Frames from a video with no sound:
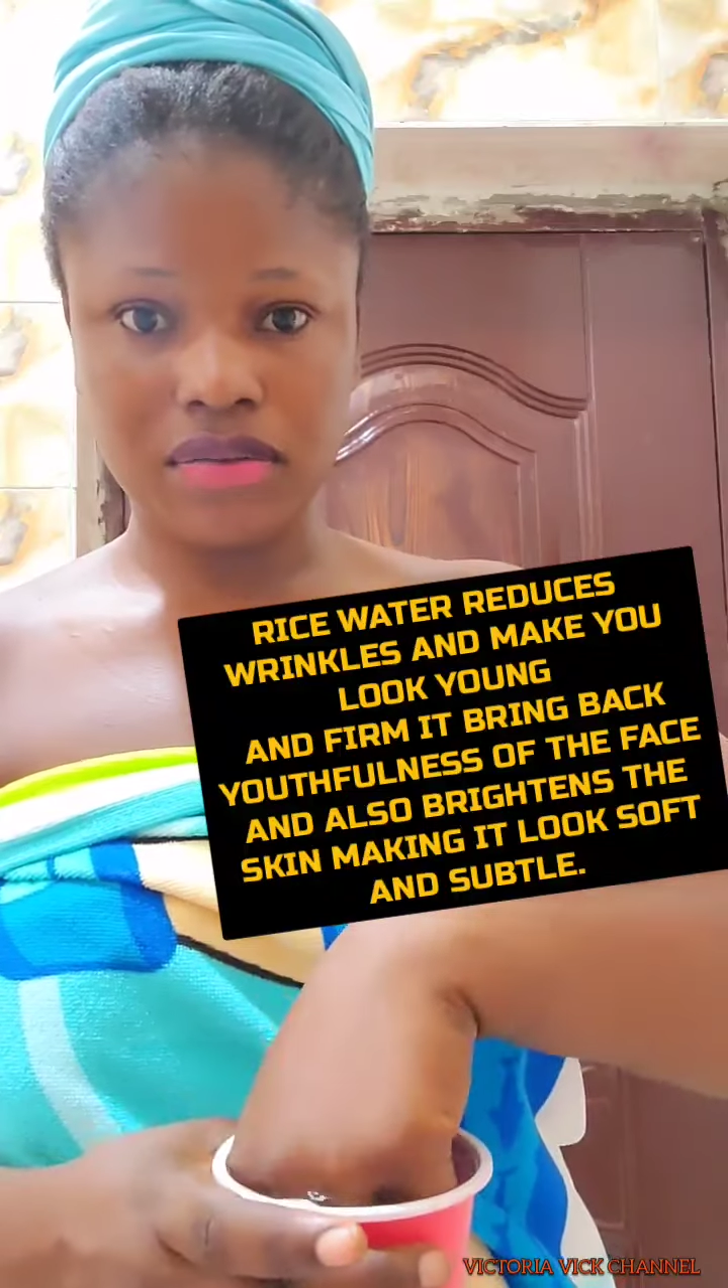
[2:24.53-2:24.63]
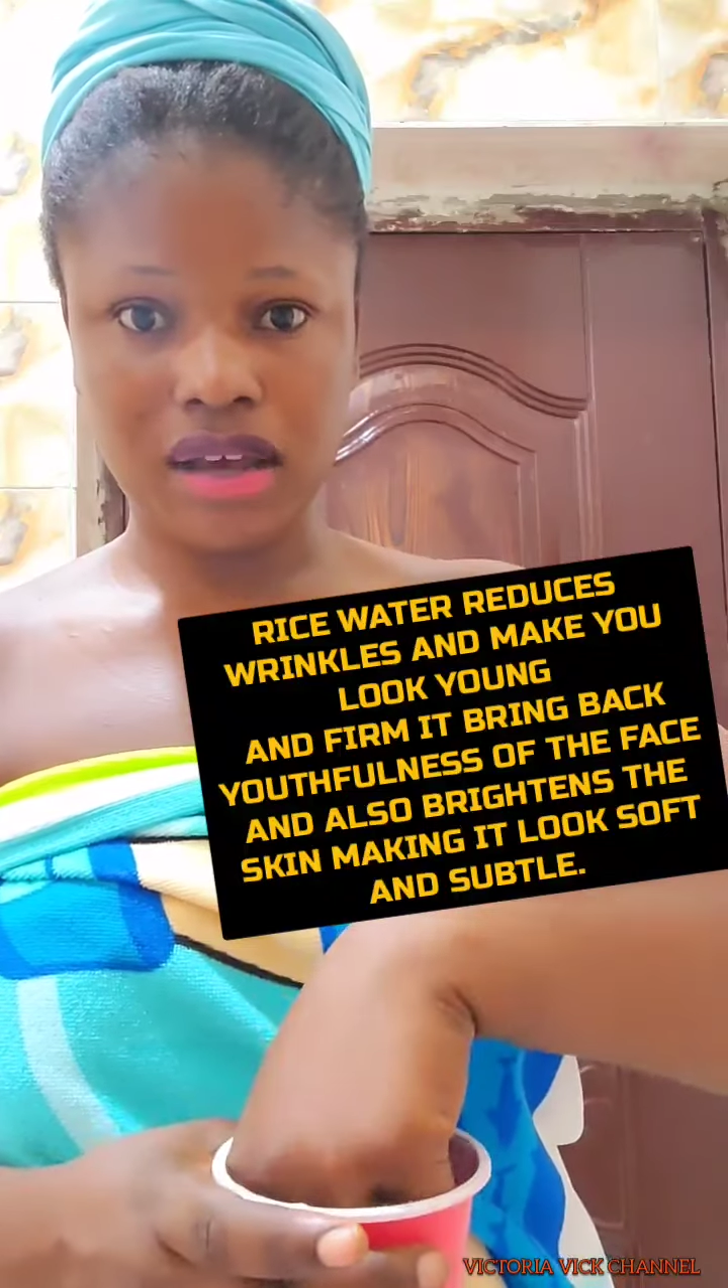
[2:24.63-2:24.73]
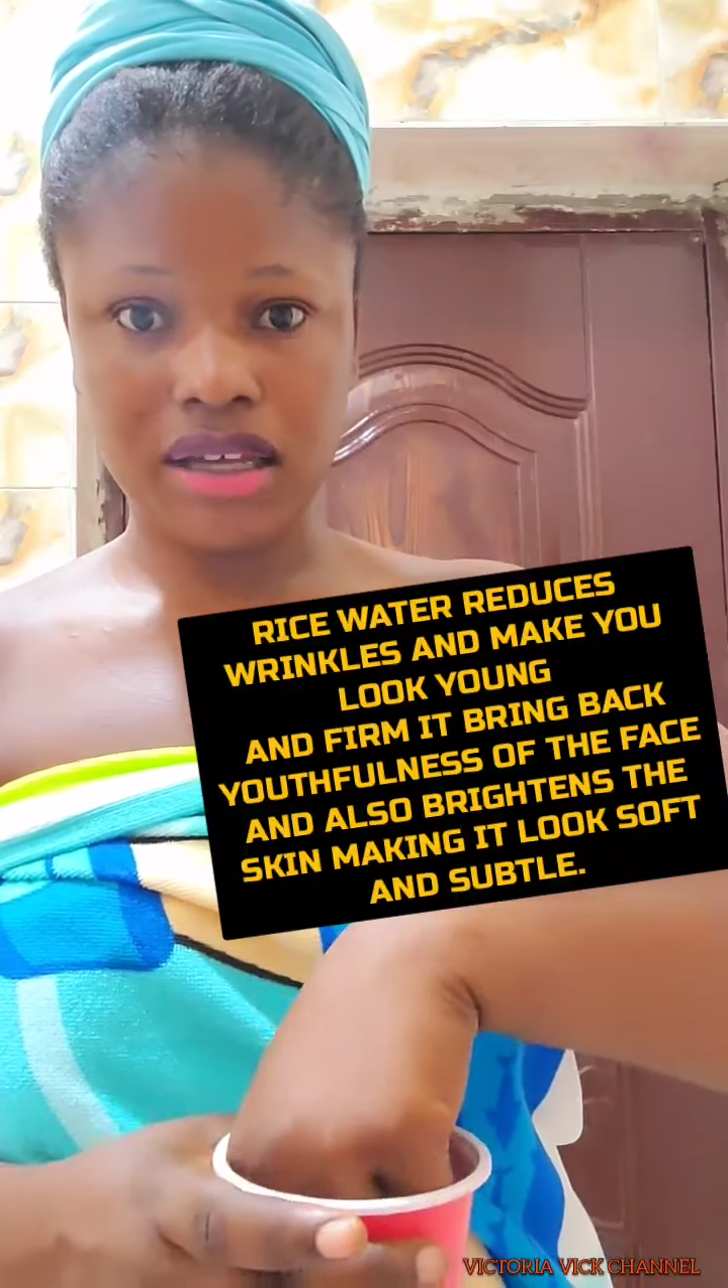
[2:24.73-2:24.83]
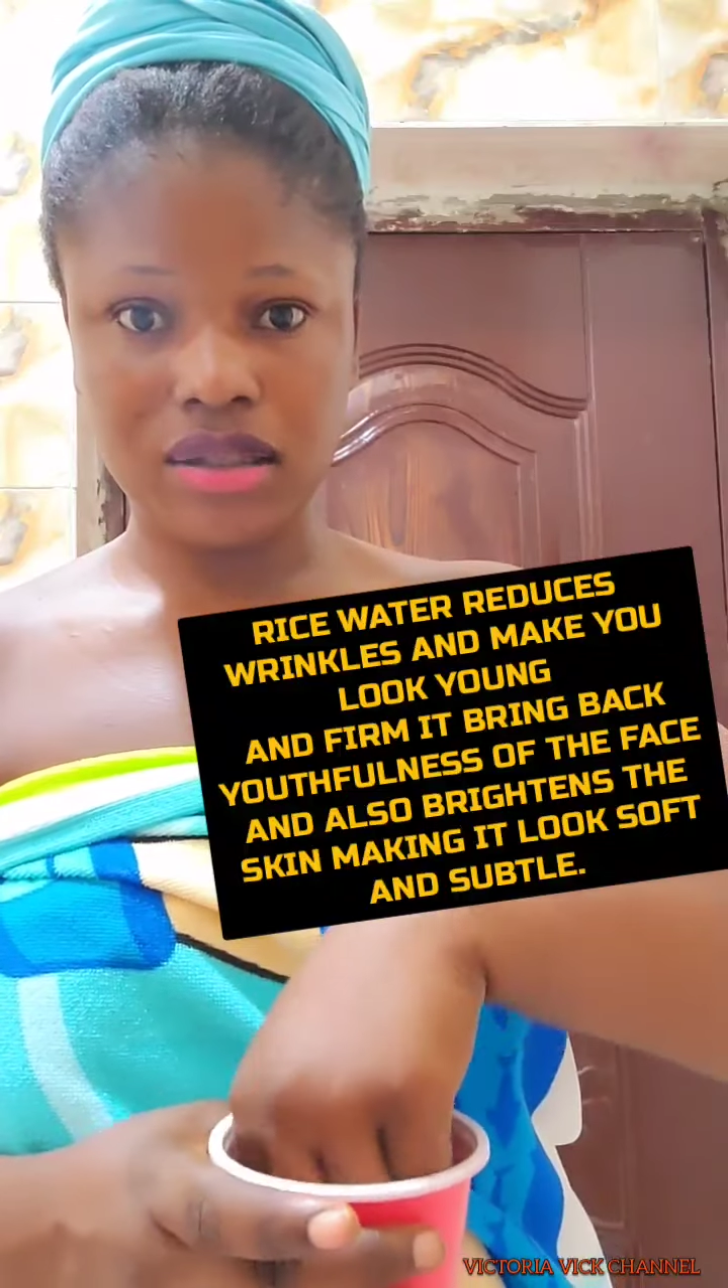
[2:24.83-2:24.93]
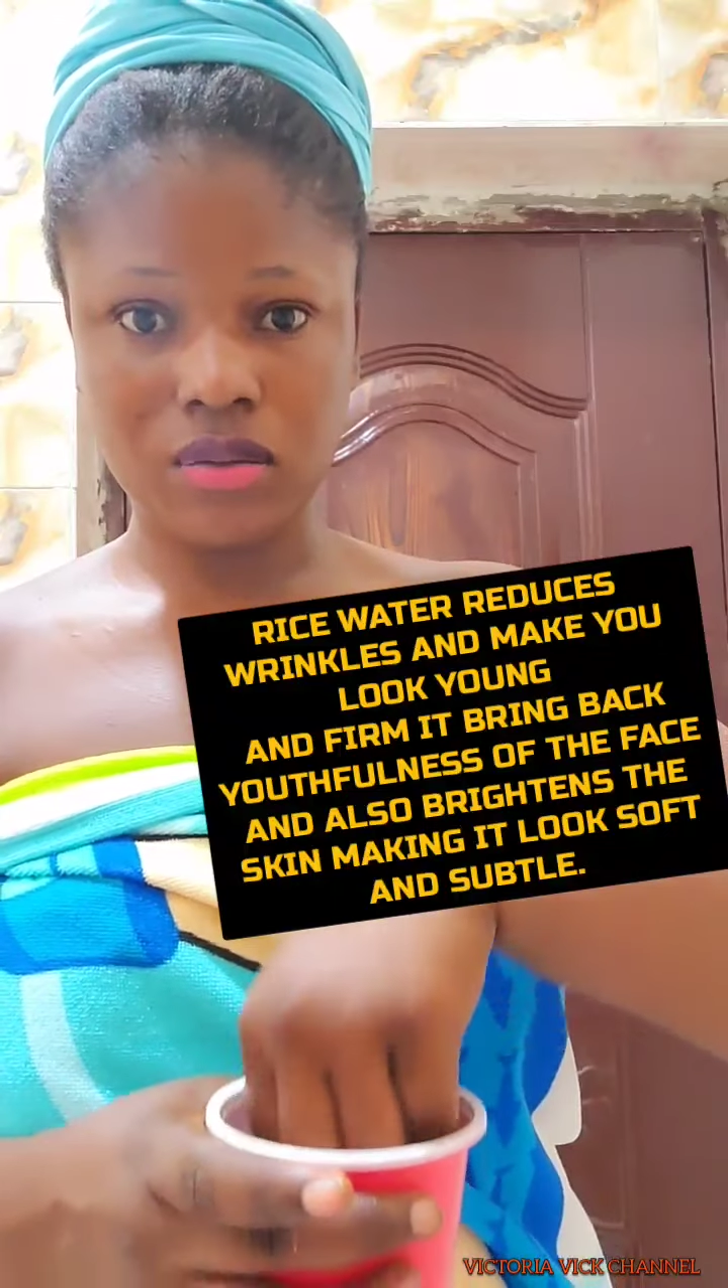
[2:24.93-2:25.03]

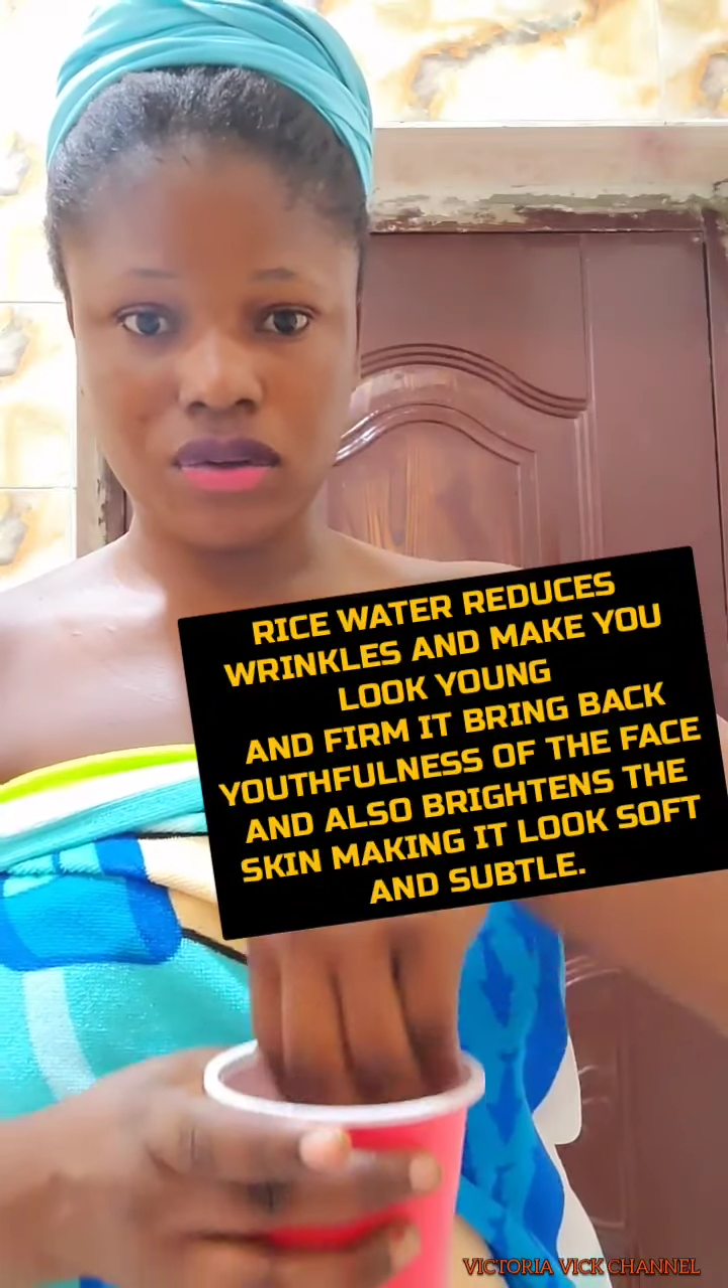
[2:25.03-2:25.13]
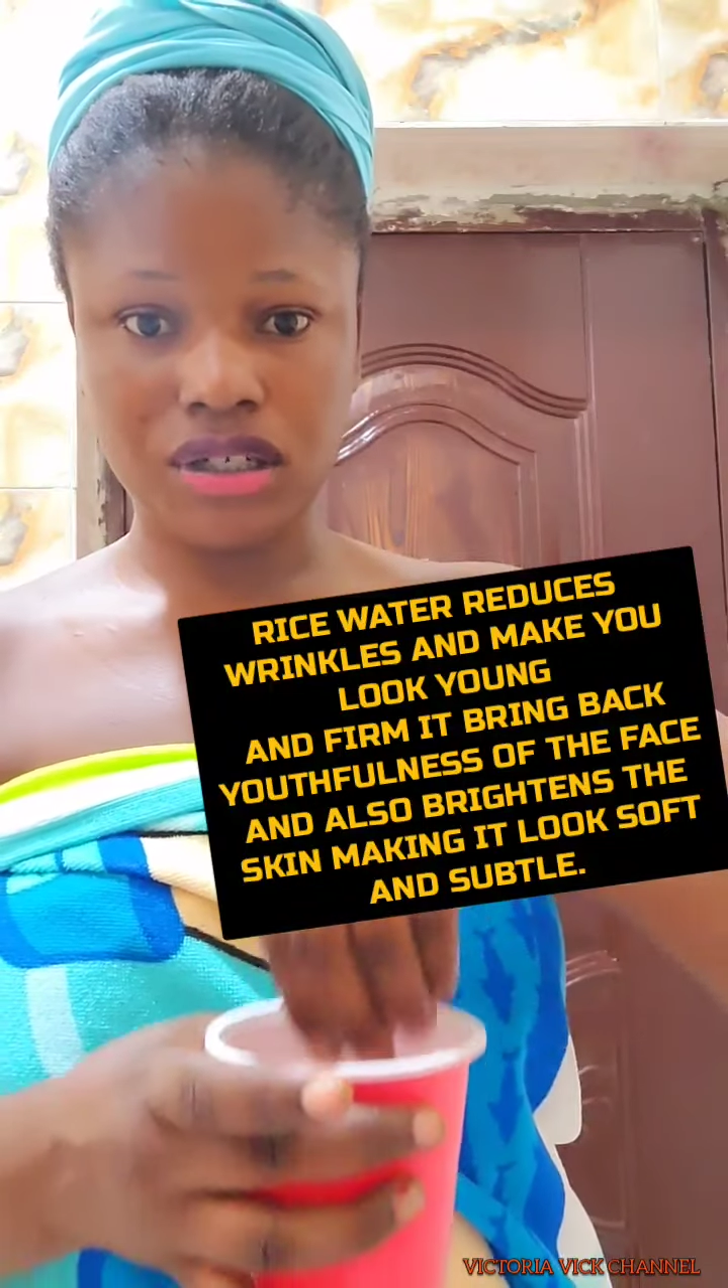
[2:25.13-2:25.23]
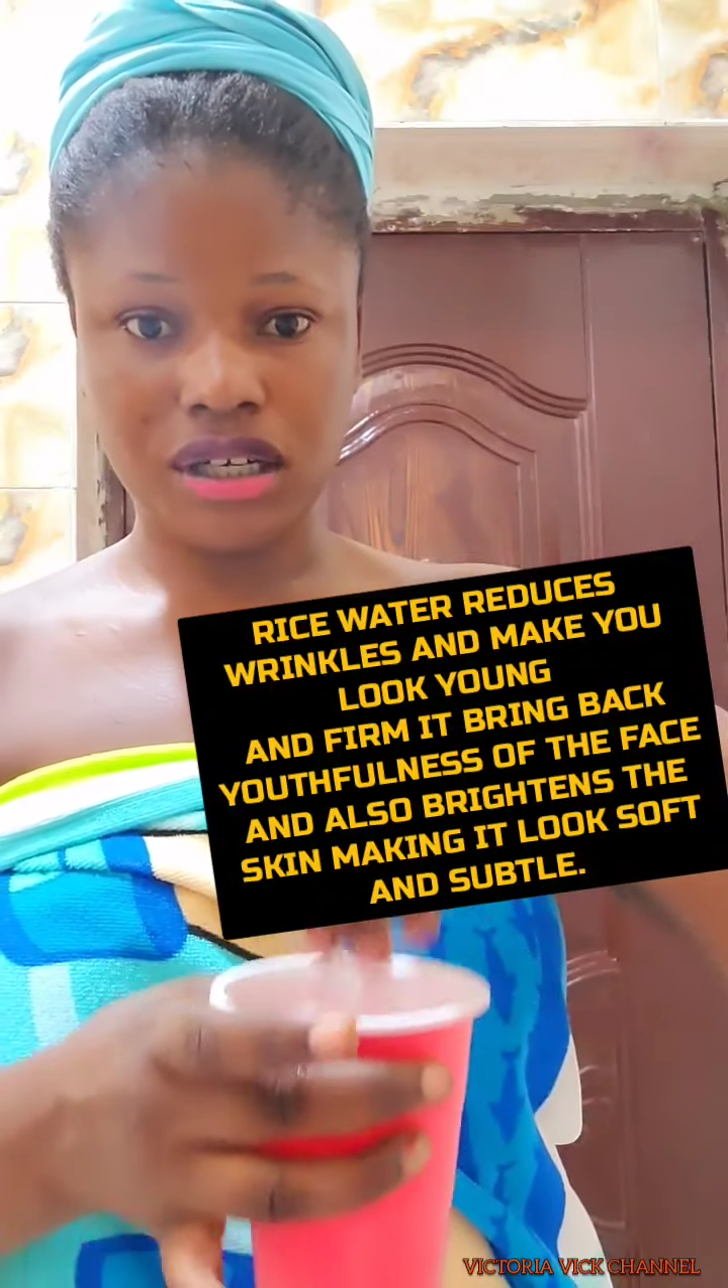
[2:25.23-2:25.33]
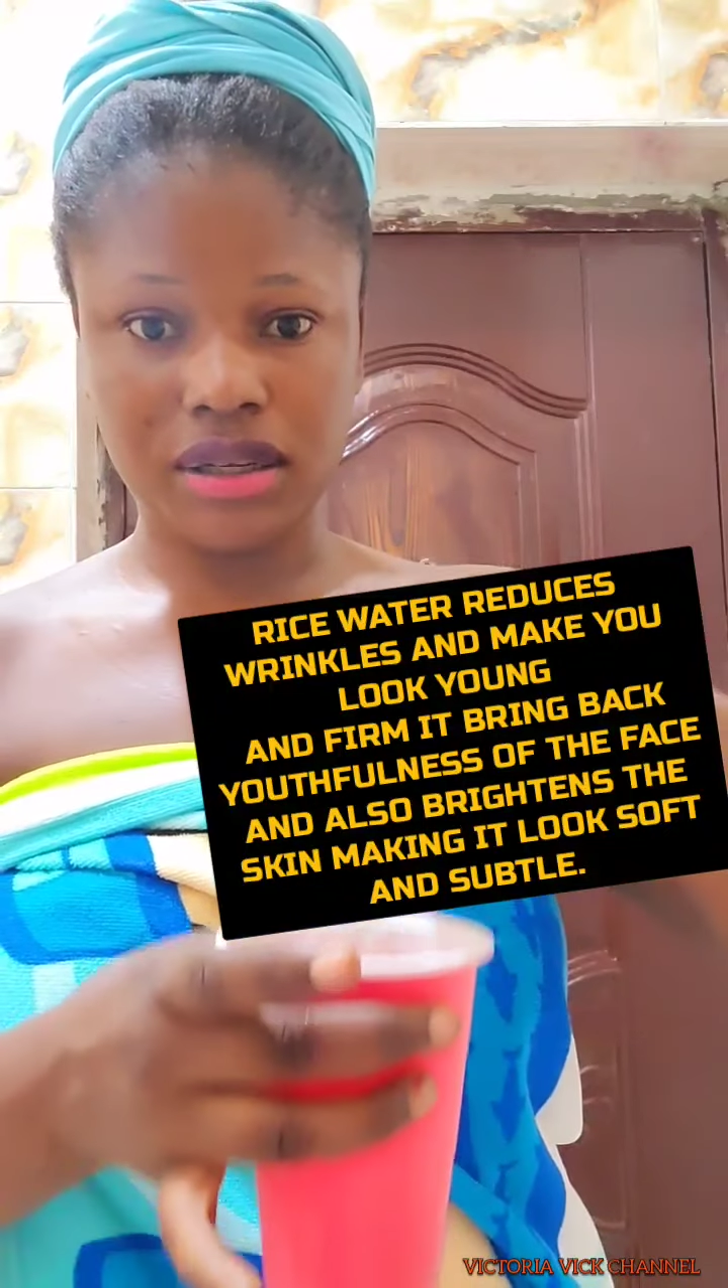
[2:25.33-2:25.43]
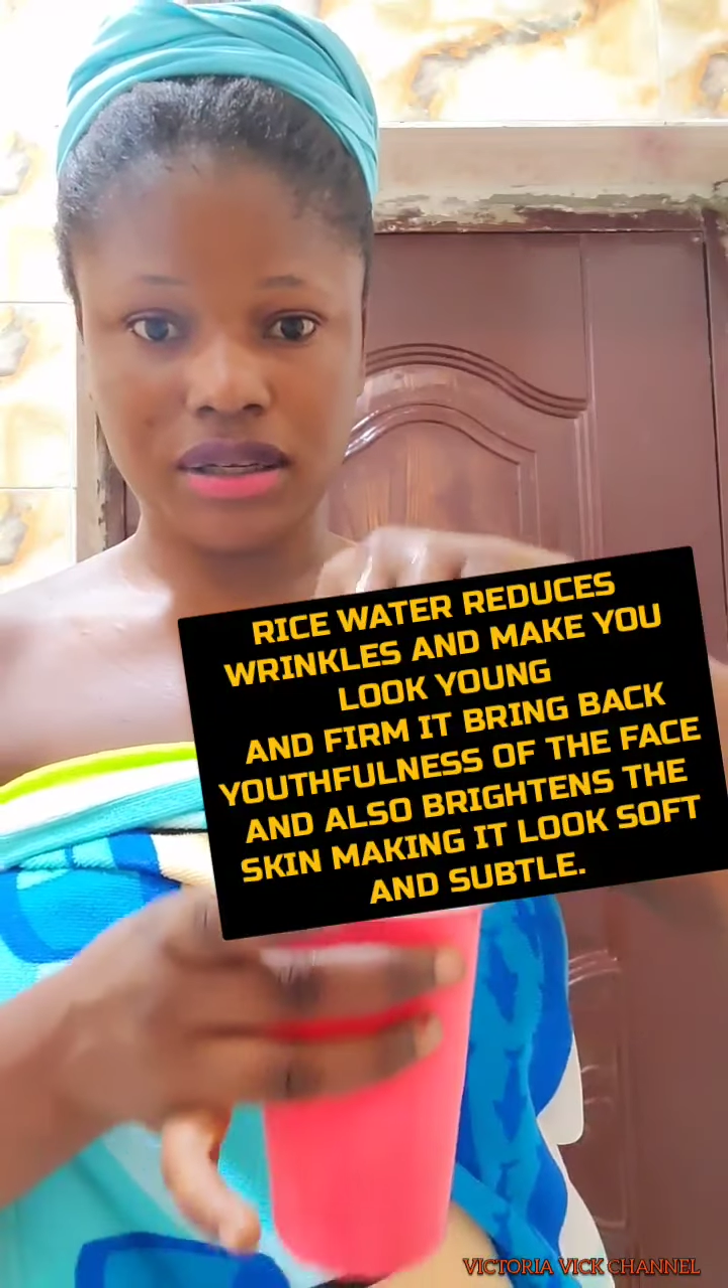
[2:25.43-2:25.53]
rice water.